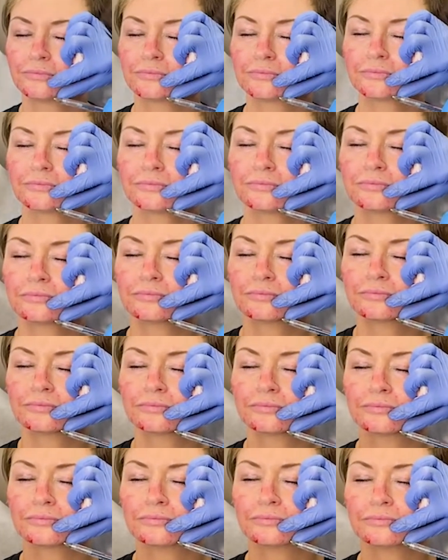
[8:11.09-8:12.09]
Doctor, they
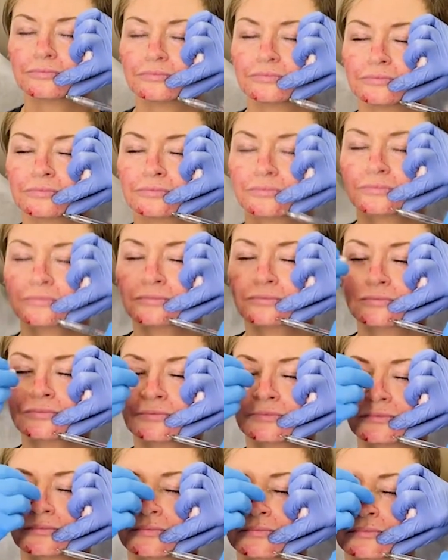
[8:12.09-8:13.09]
said, so besides
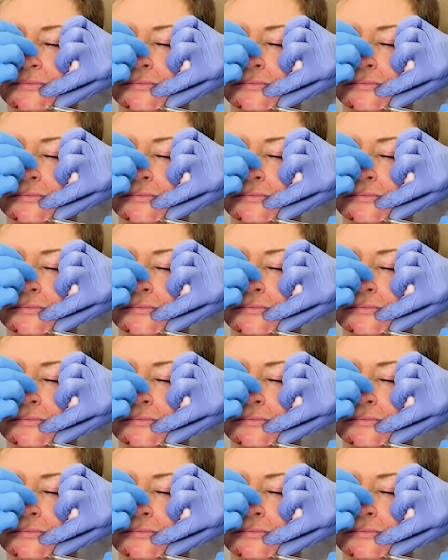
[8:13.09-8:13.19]
your big